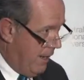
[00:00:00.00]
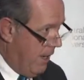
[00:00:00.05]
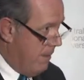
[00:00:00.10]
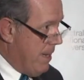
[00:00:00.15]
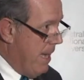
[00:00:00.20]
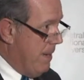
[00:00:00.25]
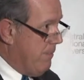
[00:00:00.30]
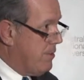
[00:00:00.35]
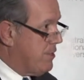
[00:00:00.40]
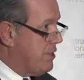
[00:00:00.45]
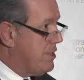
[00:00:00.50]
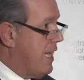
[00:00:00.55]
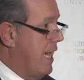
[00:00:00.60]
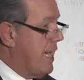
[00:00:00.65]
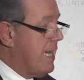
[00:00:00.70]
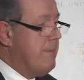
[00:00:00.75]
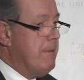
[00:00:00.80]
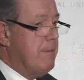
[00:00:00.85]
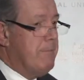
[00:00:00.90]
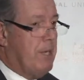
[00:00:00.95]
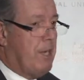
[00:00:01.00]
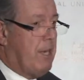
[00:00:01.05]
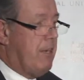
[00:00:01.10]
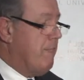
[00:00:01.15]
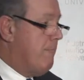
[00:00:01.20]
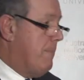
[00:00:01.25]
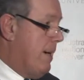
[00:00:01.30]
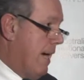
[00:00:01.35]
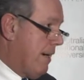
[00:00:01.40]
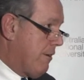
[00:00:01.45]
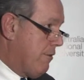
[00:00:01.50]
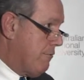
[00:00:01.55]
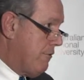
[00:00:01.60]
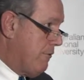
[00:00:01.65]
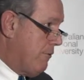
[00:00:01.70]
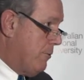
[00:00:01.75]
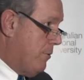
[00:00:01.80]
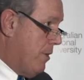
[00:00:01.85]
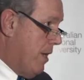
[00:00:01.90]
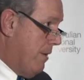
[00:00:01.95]
I'm able to take him a bottle of Margaret
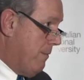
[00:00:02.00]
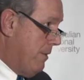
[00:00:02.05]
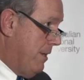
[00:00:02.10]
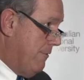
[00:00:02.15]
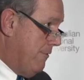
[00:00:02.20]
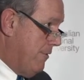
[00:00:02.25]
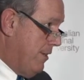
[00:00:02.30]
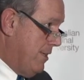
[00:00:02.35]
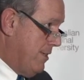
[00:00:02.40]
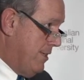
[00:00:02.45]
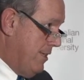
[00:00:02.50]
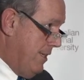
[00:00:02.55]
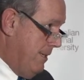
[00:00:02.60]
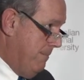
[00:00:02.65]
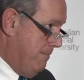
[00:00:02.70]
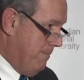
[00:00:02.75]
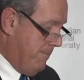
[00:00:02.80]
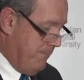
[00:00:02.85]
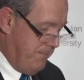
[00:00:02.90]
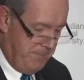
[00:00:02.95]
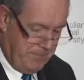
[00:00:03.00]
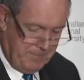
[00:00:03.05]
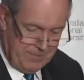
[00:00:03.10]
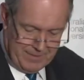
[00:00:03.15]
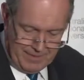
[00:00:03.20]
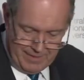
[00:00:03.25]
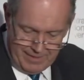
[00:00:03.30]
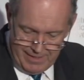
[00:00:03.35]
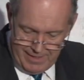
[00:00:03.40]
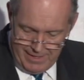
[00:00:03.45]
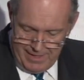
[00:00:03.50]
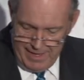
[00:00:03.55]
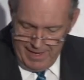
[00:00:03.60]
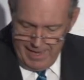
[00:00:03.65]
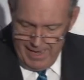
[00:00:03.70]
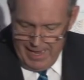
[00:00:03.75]
River wine whenever I see him.